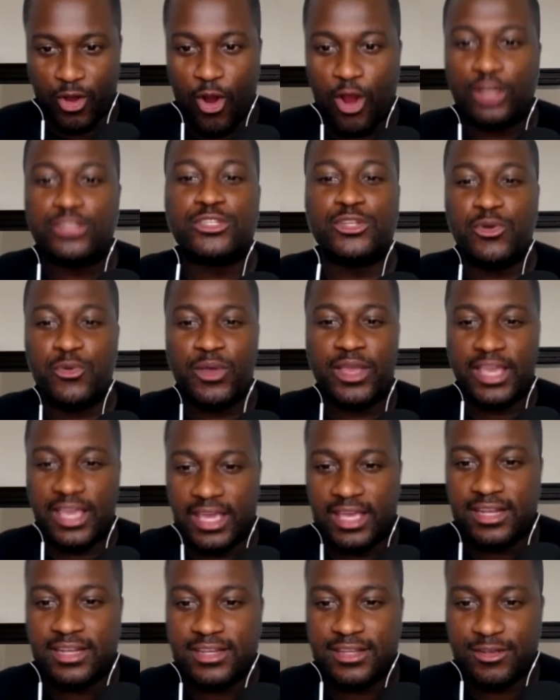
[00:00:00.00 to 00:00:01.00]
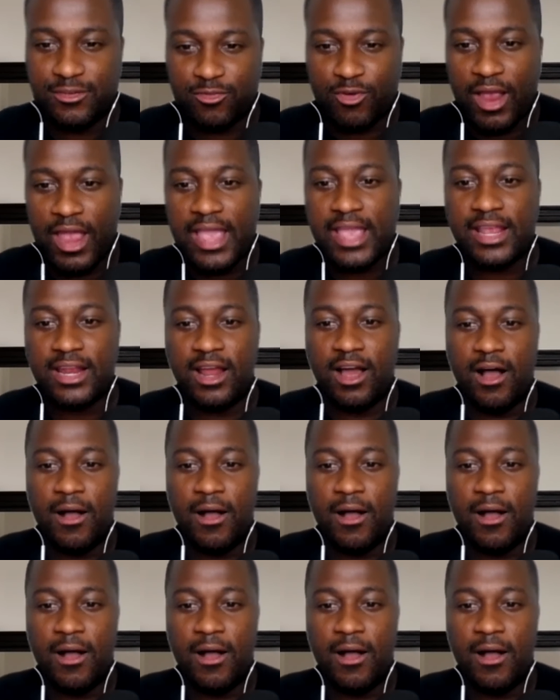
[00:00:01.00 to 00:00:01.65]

are doing it, right?